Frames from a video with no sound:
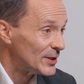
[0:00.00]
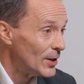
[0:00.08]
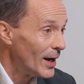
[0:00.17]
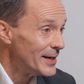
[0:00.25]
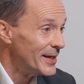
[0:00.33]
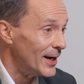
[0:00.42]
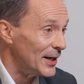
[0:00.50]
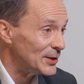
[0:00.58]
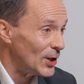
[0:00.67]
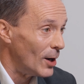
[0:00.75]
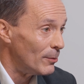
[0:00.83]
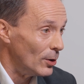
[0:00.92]
it's an ideal
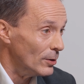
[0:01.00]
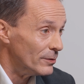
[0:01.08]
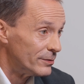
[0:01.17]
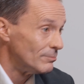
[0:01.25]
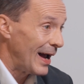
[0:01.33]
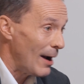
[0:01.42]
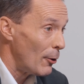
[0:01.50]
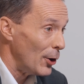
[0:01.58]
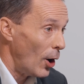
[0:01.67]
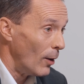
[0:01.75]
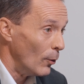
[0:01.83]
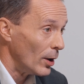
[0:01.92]
example of how an
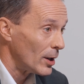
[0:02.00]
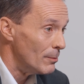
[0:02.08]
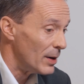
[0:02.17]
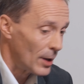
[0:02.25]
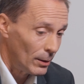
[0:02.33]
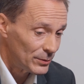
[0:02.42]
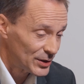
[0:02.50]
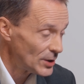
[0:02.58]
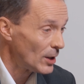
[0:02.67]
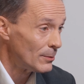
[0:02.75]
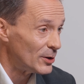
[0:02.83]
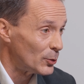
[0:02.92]
artwork can become
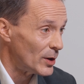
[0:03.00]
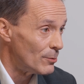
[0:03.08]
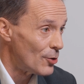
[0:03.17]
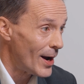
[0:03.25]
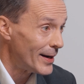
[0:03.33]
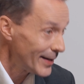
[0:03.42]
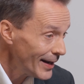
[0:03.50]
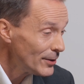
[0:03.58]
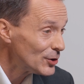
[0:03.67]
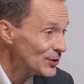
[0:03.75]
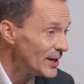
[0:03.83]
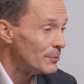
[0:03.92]
synonymous with a brand and
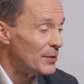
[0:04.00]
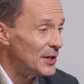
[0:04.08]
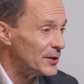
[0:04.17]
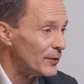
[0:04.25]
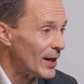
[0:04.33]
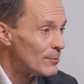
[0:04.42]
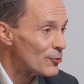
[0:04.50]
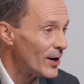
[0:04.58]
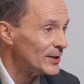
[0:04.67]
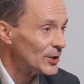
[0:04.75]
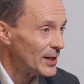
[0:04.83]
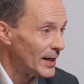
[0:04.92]
the centerpiece for that
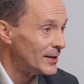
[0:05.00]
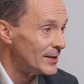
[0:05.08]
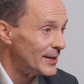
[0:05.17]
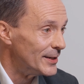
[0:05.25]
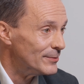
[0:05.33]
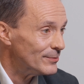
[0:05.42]
brand's identity.